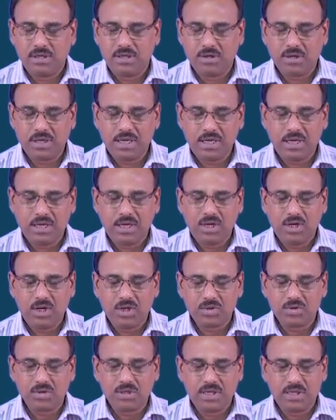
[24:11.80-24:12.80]
Okay?
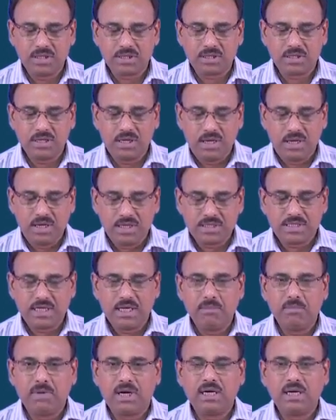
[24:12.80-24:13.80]
So this
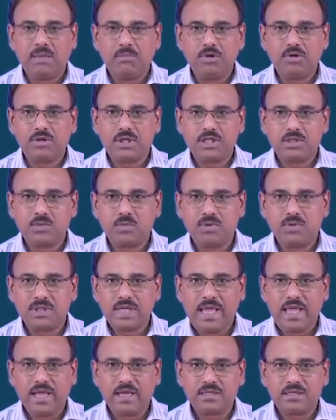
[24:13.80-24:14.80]
sigma W transpose
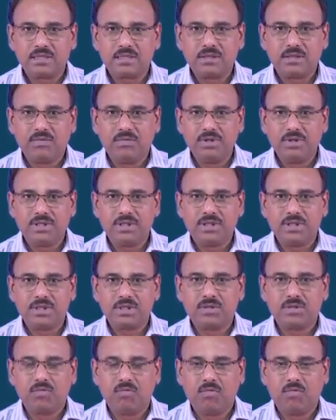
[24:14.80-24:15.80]
X, which
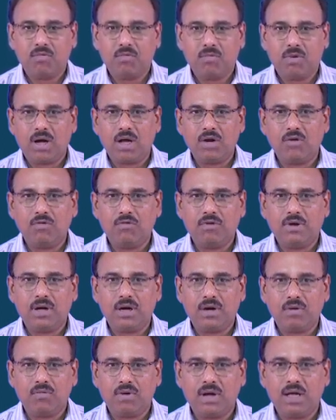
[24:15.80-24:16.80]
is 1
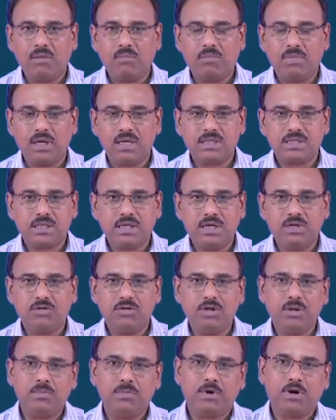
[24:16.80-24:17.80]
over 1 plus e to
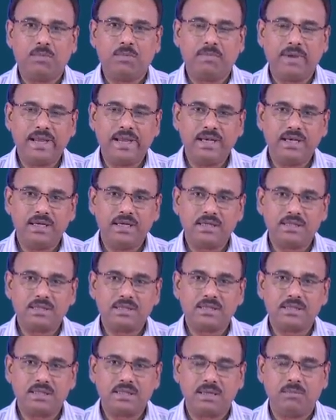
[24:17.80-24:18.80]
the power
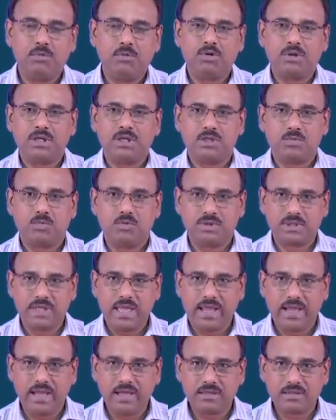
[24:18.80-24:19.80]
minus W transpose
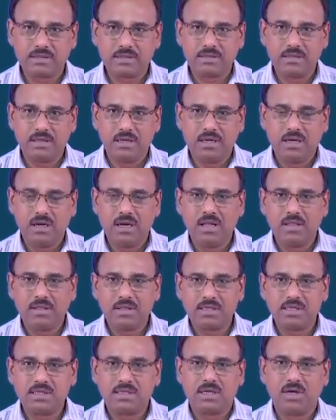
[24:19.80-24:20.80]
X,
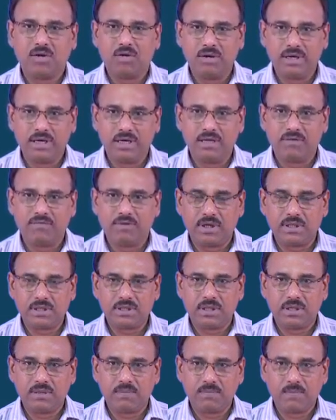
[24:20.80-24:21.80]
this is a nonlinear
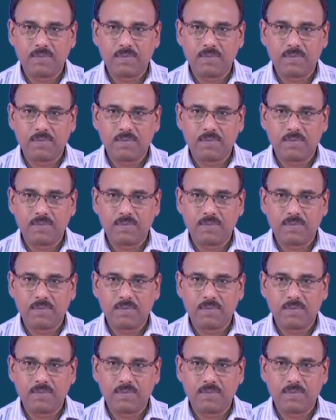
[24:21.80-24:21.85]
function.